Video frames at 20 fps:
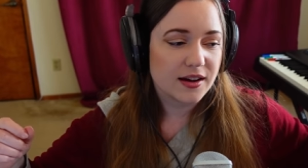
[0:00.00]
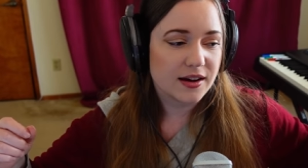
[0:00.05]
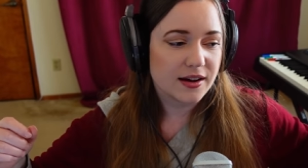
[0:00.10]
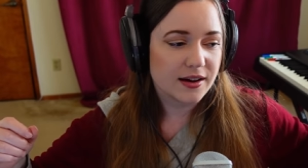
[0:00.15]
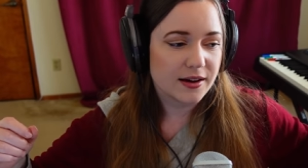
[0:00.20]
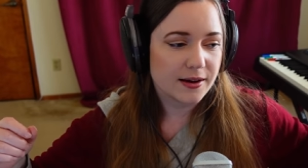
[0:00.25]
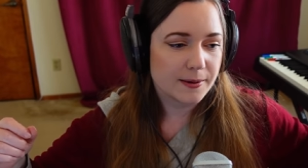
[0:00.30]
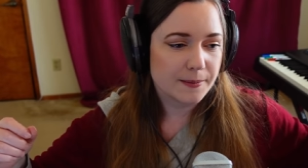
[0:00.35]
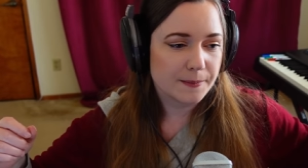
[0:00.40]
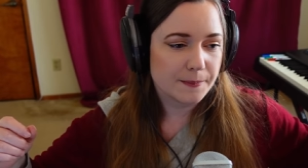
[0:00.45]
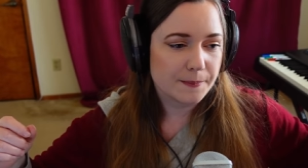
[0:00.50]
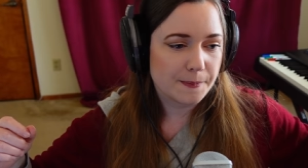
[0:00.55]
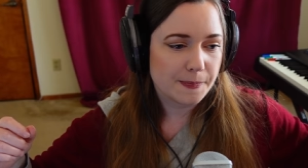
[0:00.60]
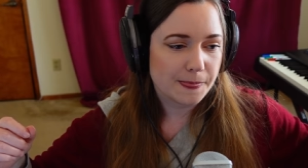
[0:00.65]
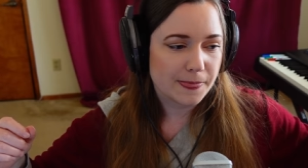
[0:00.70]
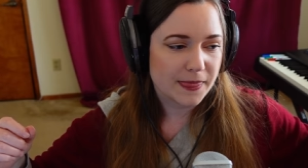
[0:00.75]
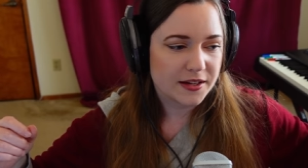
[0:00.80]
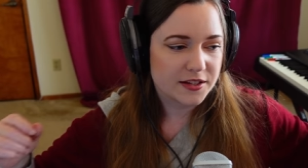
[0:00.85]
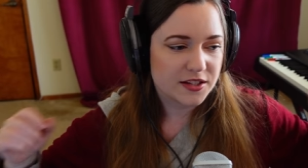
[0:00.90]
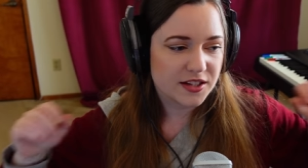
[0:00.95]
um,
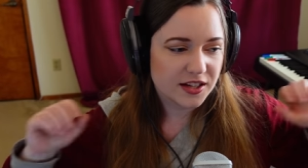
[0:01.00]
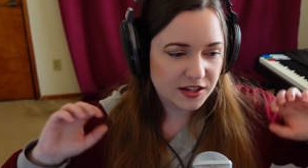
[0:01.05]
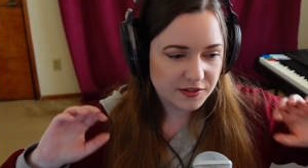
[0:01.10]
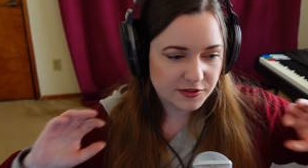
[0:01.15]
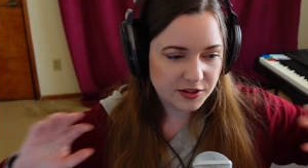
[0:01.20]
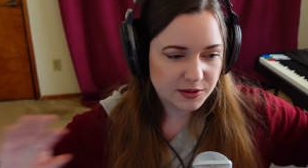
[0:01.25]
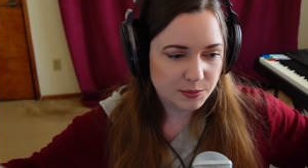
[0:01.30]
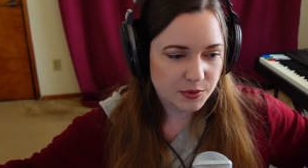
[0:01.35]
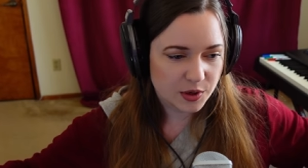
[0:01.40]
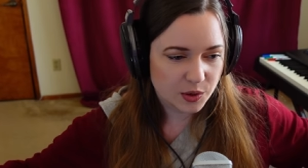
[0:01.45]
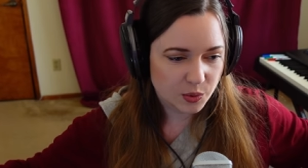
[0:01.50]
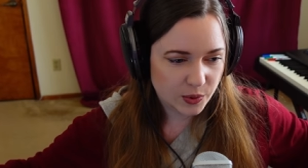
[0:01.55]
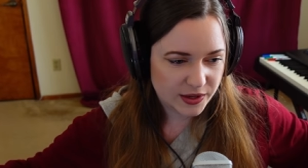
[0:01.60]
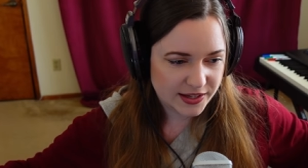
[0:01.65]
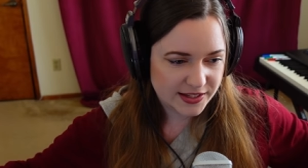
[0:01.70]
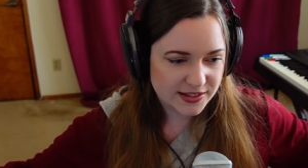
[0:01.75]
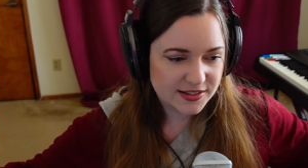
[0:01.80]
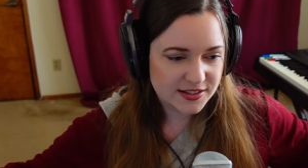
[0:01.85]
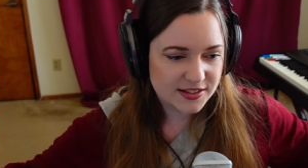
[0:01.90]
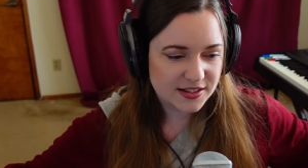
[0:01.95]
to give it more
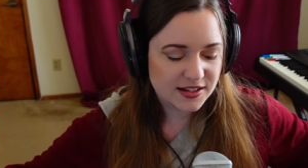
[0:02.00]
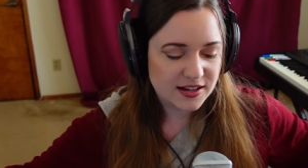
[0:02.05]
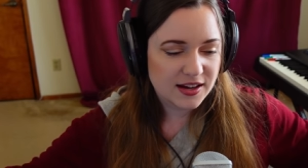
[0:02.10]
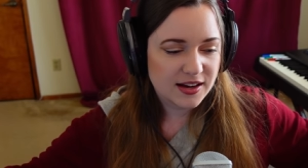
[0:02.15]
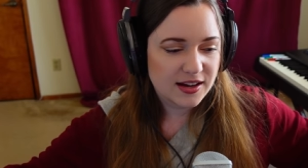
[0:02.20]
width.